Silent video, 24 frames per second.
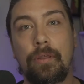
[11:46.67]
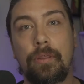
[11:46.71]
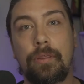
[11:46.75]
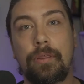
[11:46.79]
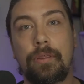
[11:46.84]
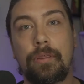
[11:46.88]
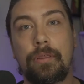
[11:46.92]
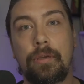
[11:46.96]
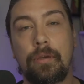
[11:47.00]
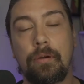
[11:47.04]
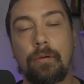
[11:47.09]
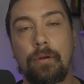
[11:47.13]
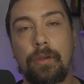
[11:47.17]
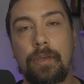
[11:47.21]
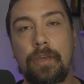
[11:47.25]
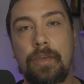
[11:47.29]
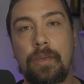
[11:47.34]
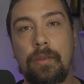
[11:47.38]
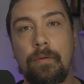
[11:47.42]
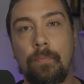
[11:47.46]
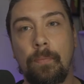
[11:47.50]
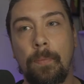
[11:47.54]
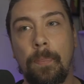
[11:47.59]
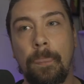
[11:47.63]

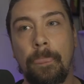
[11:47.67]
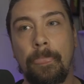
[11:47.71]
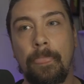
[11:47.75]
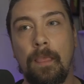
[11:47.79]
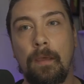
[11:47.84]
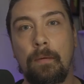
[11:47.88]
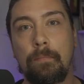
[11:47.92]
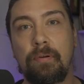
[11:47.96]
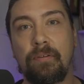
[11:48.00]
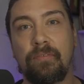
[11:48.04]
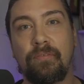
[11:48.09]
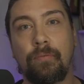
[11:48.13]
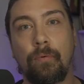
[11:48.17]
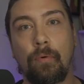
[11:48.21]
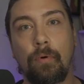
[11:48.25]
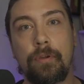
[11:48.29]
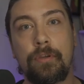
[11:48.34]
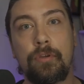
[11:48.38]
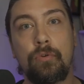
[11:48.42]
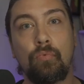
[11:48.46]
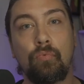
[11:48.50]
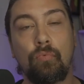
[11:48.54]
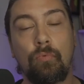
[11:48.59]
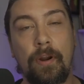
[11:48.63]
theory before
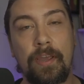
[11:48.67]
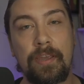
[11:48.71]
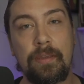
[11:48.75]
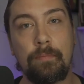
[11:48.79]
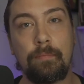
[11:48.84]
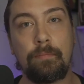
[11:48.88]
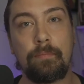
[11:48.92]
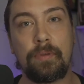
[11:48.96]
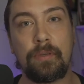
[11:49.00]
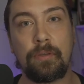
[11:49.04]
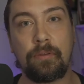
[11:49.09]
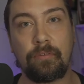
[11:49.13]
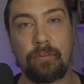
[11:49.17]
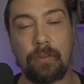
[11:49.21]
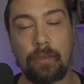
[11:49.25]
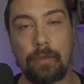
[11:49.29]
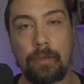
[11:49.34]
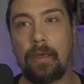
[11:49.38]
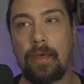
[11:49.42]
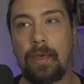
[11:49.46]
you write music.